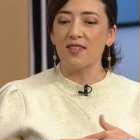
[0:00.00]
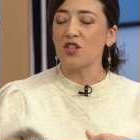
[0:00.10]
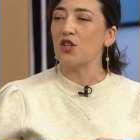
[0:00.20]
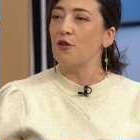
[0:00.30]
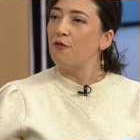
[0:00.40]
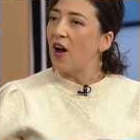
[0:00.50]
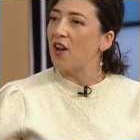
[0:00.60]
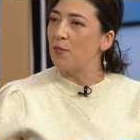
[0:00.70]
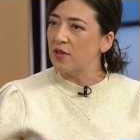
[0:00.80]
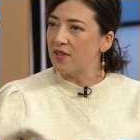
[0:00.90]
essentially
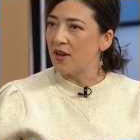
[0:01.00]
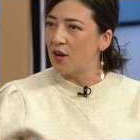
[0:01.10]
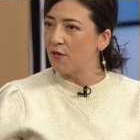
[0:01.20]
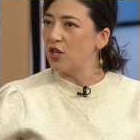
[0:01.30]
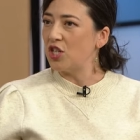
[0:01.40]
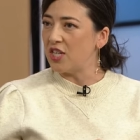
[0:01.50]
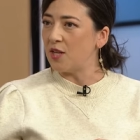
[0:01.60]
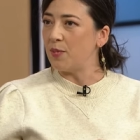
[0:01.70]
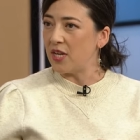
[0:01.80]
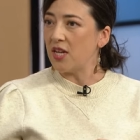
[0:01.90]
five percent of our G
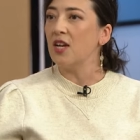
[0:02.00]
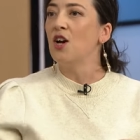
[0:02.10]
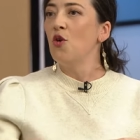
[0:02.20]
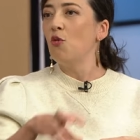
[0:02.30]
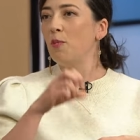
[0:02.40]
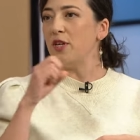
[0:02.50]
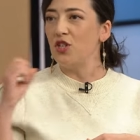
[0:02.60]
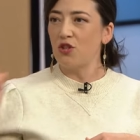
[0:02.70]
D P will be